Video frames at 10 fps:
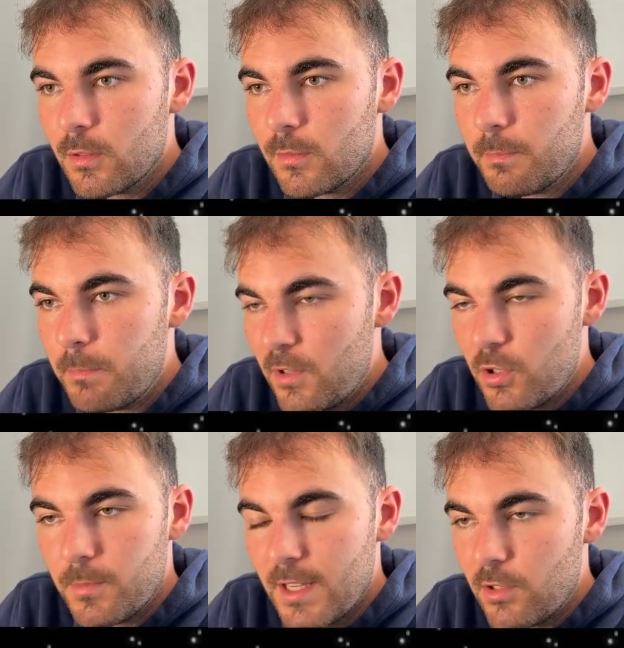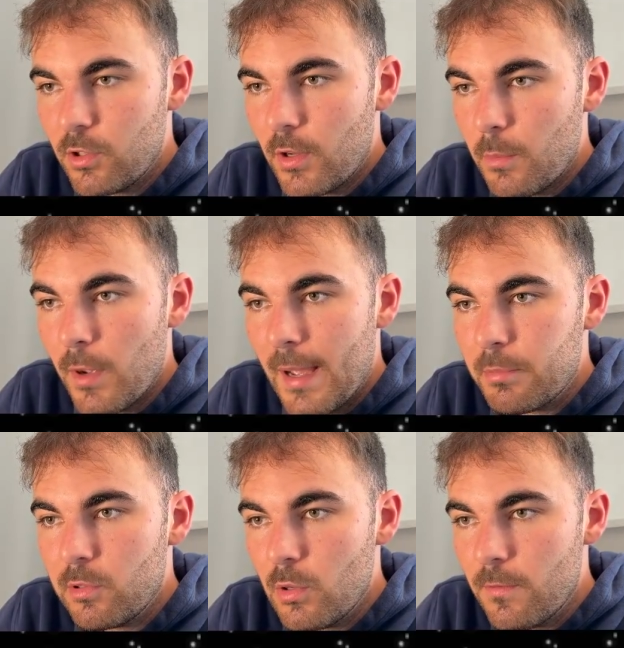Bishop takes knight and we're
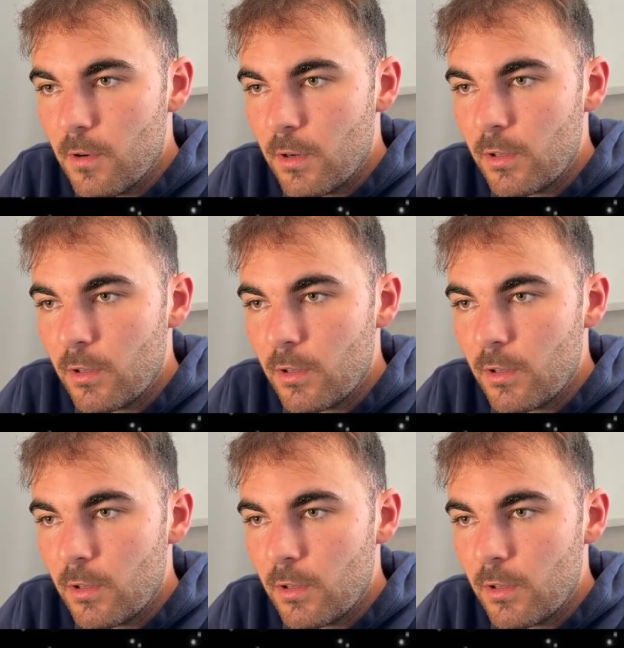absolutely fine.